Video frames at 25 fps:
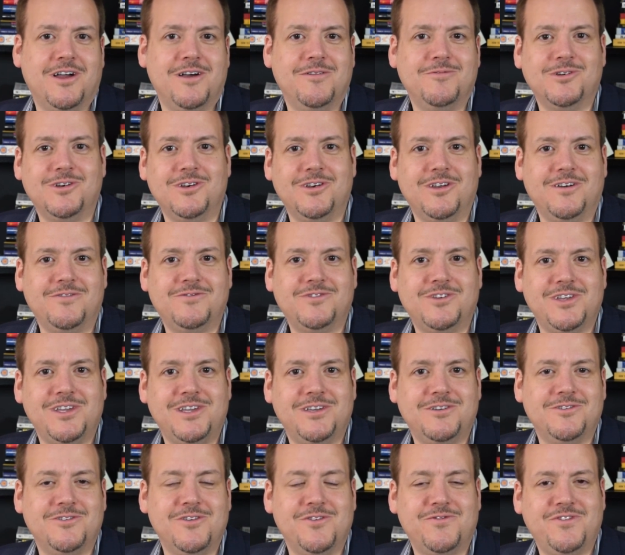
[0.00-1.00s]
I would love to
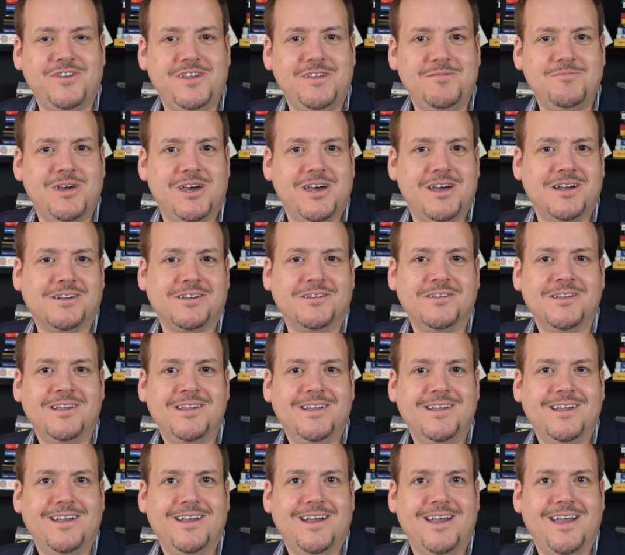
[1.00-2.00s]
hear your feedback.
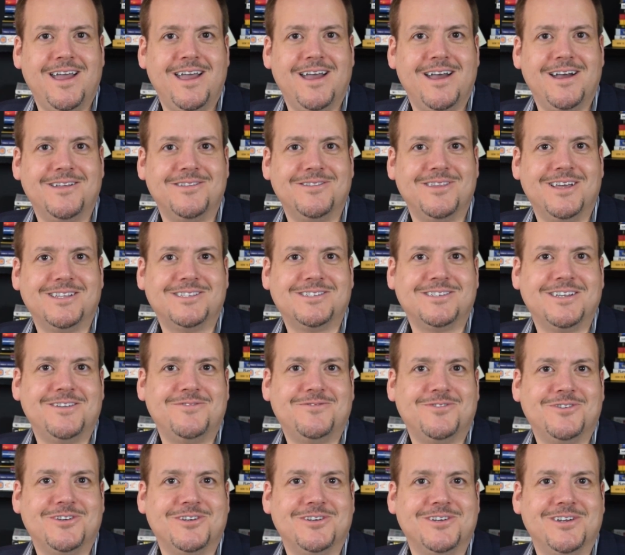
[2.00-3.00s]
And that's
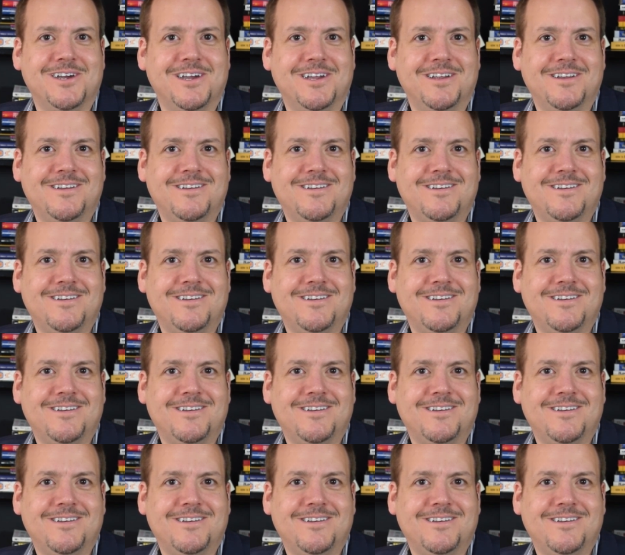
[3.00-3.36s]
it for today.